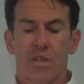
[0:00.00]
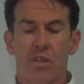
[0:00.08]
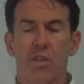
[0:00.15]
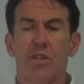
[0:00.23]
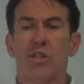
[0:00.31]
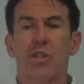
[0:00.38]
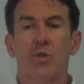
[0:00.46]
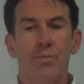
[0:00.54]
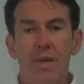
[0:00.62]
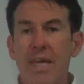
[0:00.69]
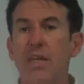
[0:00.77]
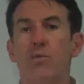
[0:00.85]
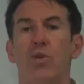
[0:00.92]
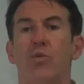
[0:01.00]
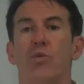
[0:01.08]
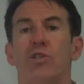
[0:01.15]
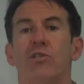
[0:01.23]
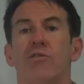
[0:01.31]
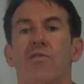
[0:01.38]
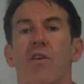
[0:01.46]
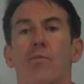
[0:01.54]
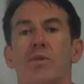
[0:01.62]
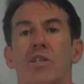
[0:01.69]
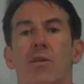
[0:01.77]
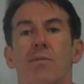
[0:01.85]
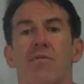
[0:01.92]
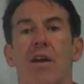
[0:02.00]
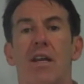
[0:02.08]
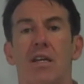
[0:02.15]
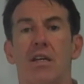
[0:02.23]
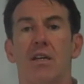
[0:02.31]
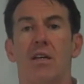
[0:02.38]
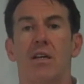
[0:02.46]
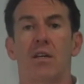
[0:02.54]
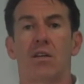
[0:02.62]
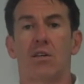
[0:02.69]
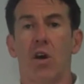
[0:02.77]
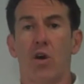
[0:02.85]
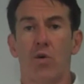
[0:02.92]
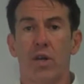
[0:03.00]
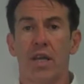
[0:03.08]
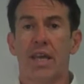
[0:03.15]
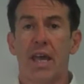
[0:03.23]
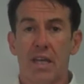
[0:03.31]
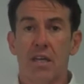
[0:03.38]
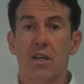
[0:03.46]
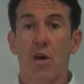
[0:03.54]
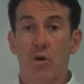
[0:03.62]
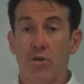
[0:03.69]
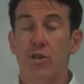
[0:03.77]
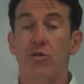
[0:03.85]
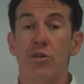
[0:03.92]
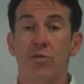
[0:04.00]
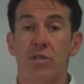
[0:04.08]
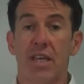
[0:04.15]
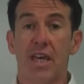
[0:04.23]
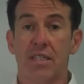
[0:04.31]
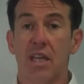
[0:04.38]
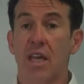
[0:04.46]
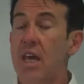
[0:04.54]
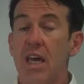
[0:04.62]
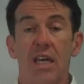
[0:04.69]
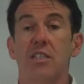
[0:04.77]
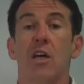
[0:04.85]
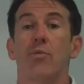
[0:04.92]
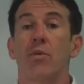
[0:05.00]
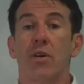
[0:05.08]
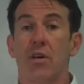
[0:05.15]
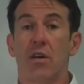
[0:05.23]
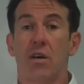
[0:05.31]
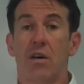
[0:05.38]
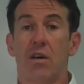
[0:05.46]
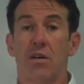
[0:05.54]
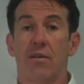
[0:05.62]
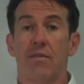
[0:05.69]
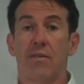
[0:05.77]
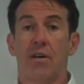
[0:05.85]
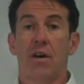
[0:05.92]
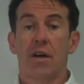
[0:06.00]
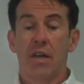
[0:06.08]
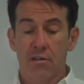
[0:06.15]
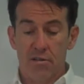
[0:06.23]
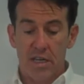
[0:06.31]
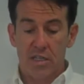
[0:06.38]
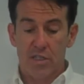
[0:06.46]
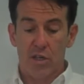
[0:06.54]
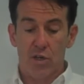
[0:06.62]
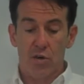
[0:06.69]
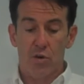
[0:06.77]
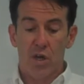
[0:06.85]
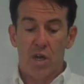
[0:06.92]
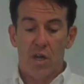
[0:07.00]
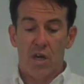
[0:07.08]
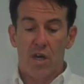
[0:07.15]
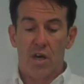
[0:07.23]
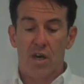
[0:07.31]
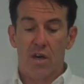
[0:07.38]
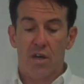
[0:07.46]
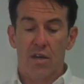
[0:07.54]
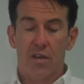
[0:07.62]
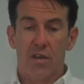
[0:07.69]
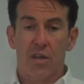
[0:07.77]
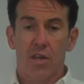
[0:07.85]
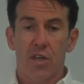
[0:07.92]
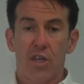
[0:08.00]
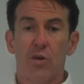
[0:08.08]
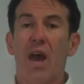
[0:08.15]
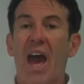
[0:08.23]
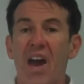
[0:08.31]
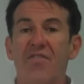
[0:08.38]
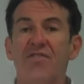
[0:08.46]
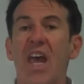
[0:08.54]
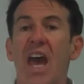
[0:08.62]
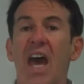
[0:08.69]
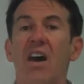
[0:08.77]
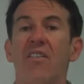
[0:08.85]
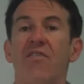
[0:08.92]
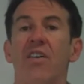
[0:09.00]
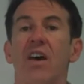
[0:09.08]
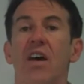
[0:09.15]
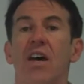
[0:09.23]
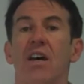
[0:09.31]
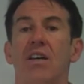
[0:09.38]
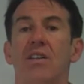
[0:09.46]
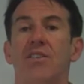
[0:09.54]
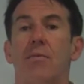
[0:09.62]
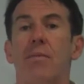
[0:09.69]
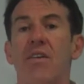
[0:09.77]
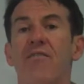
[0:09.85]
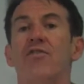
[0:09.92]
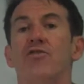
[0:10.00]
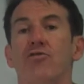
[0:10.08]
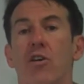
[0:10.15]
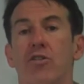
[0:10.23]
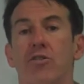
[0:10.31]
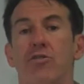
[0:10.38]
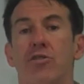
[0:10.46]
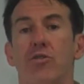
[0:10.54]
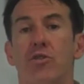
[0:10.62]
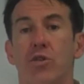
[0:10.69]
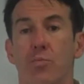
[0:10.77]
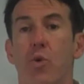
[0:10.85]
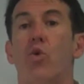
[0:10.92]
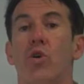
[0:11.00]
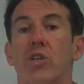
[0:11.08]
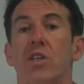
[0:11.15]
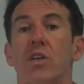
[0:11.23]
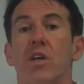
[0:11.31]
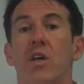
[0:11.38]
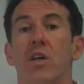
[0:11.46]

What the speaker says: The speed with which your developers are going to be writing code and getting code to you to test is going to increase. So you have to have some infrastructure to support